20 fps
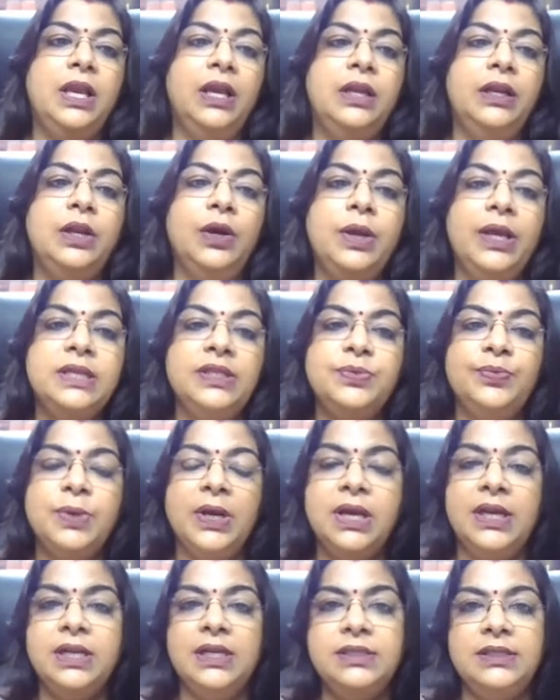Now, as
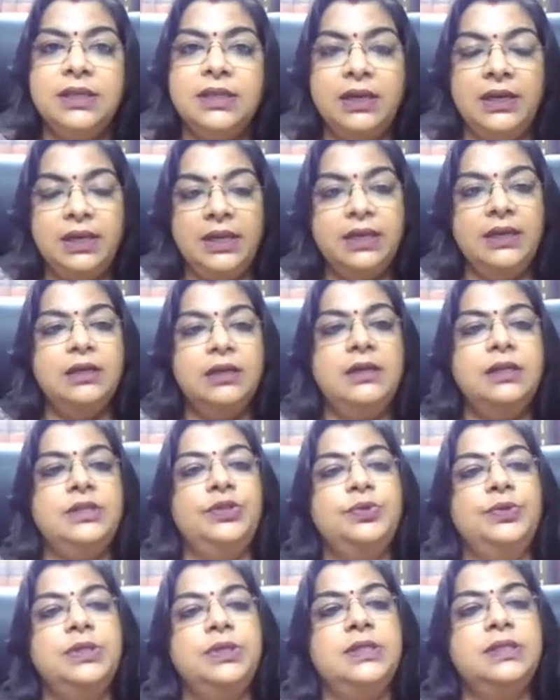far as legal
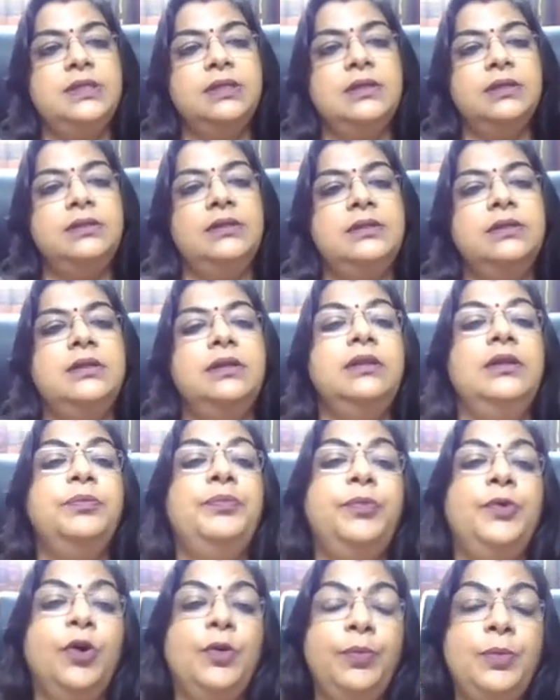issues is concerned, the
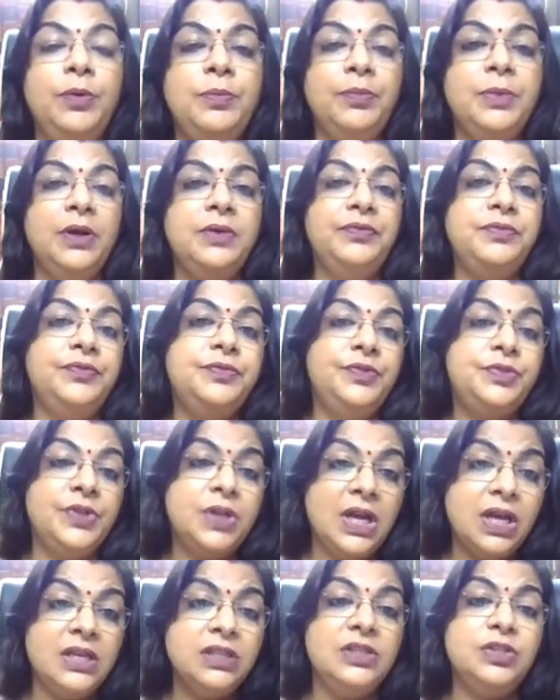problem of
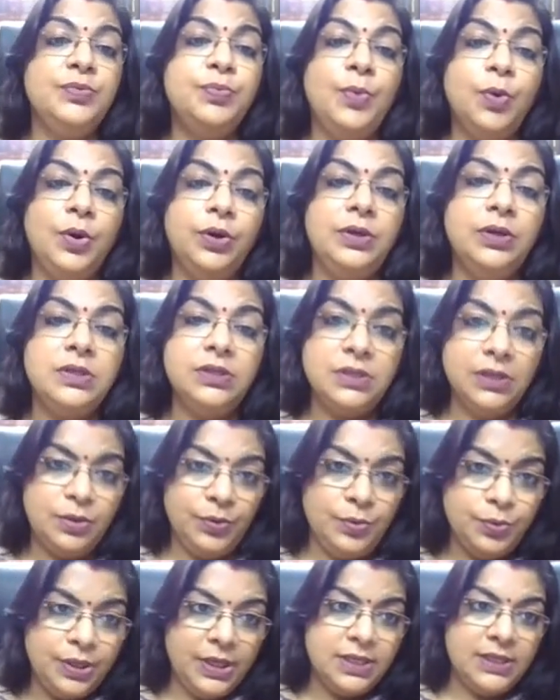trans-border
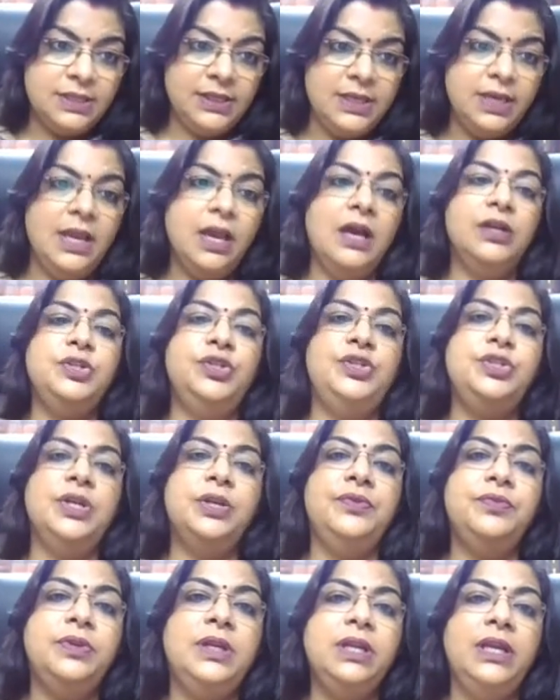surrogacy are
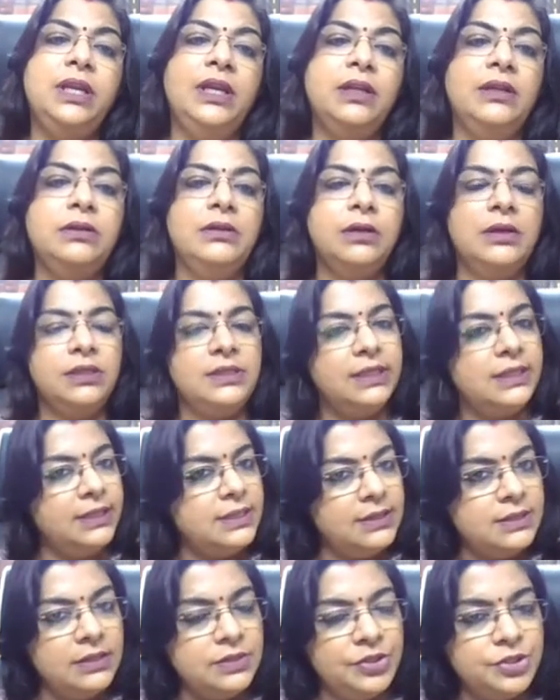generally in
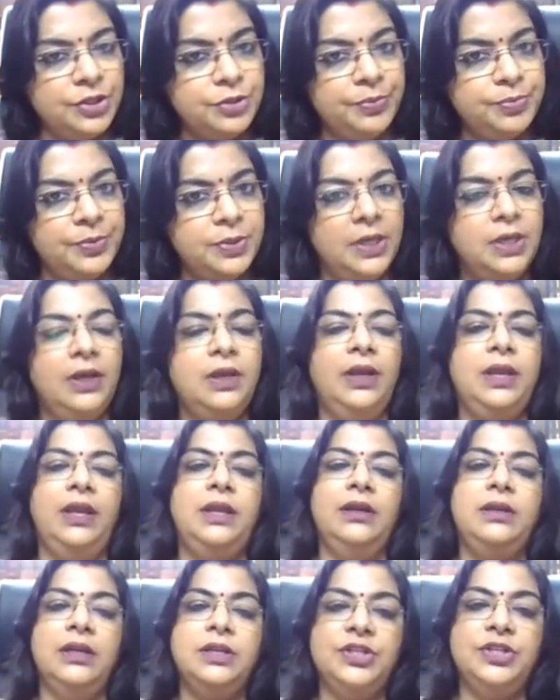citizenship,
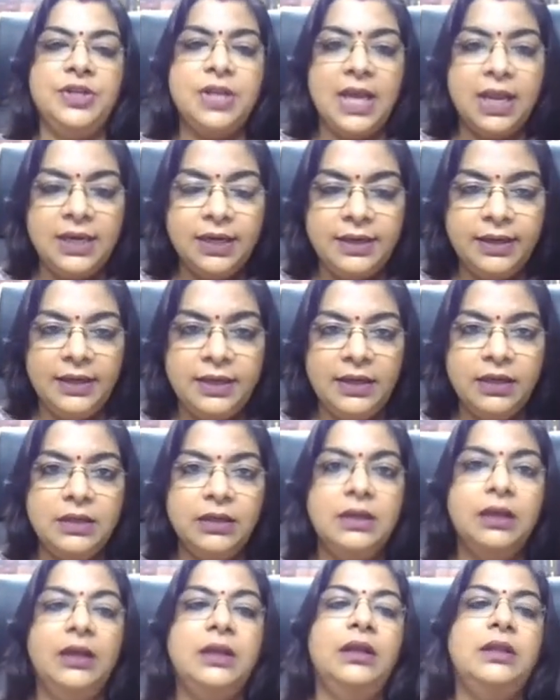in nationality,
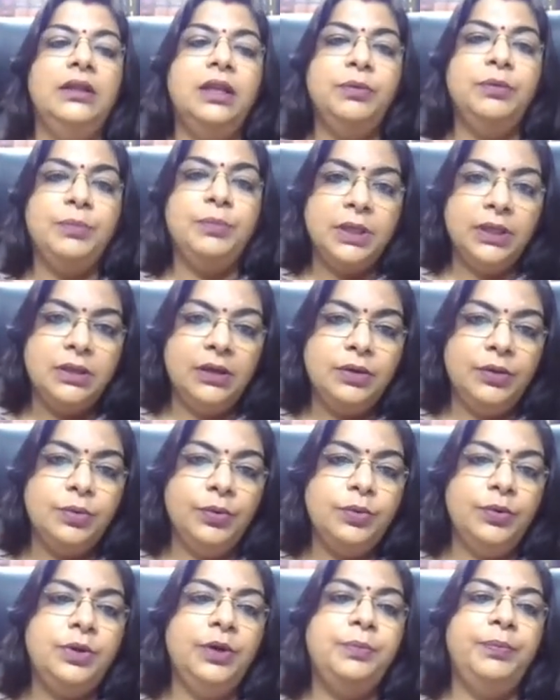then
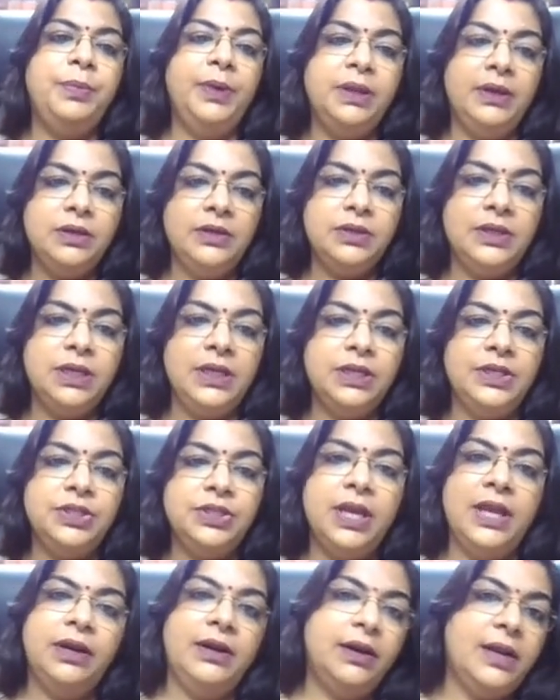motherhood, parentage,
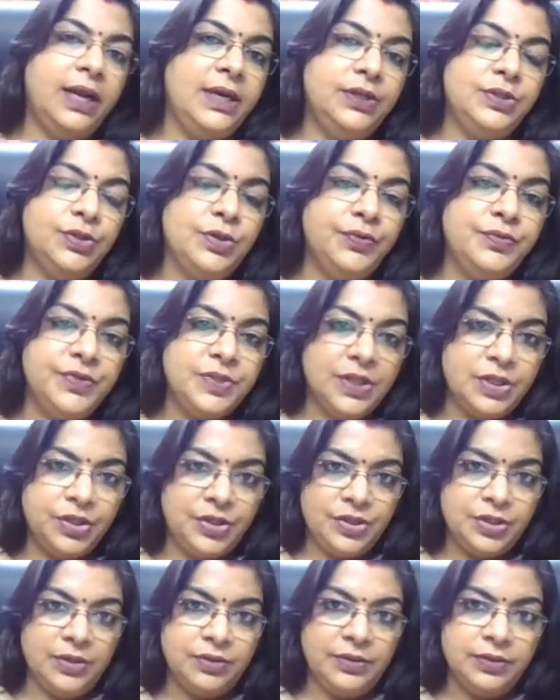and rights of such
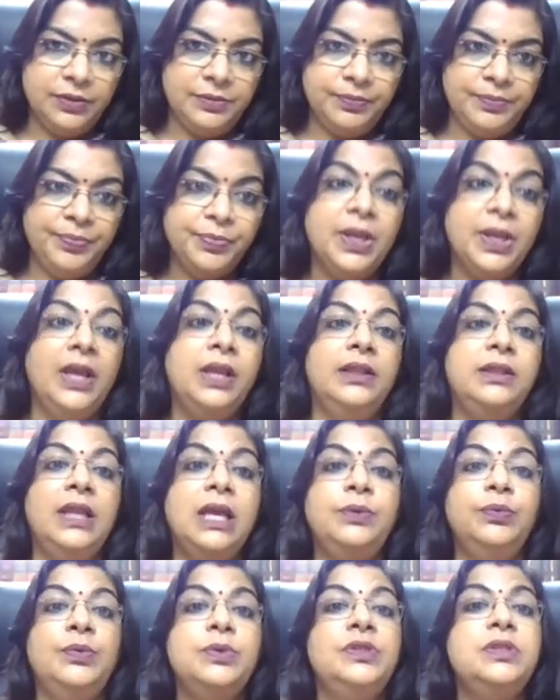children.
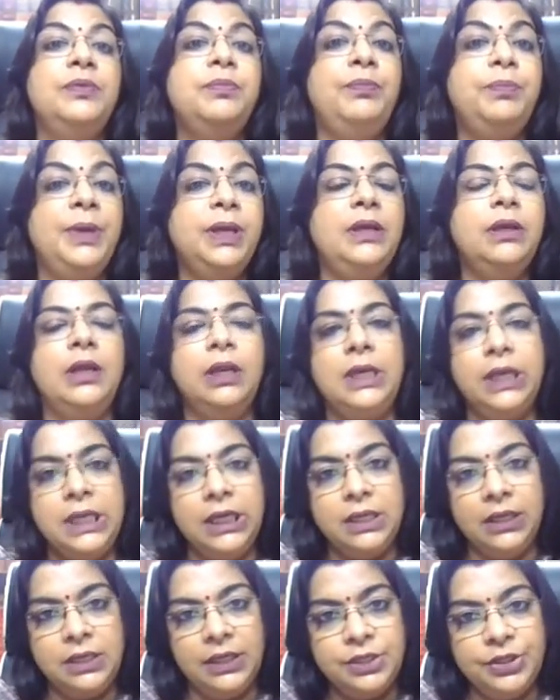That was a big
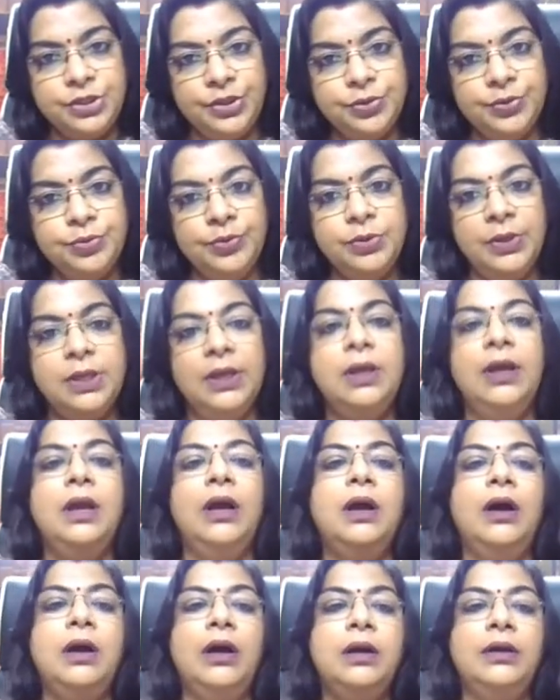legal issue,
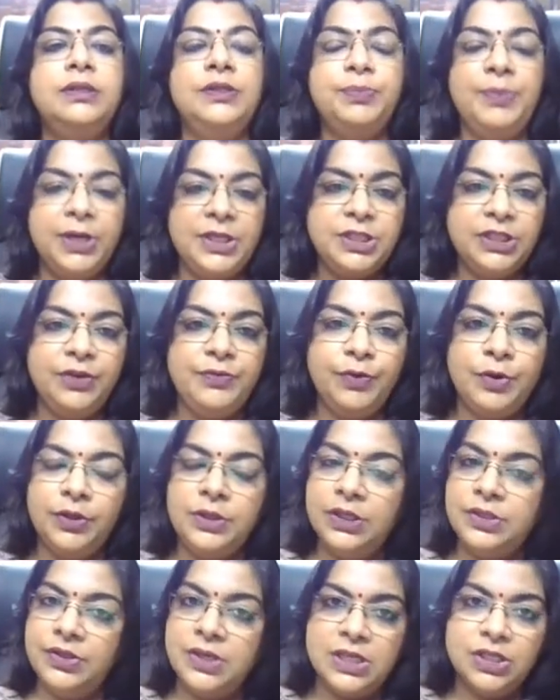uh, especially for
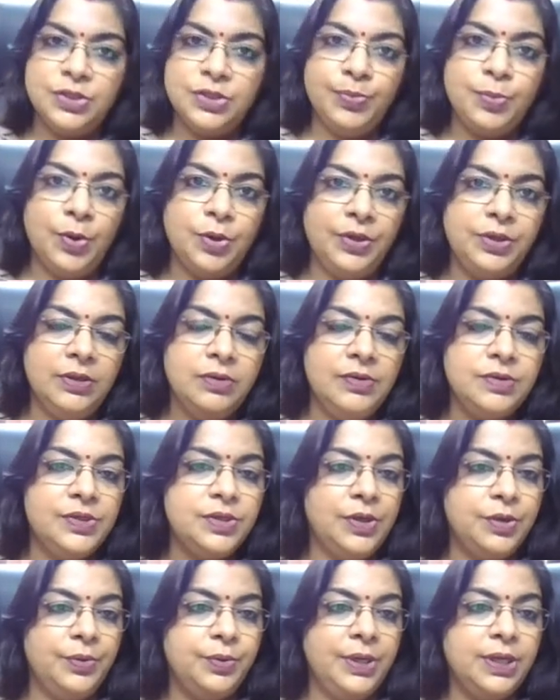the trans-border
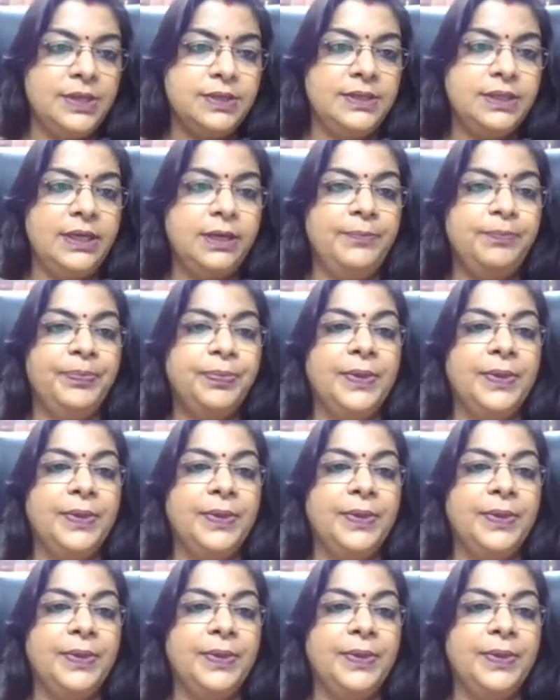surrogacy.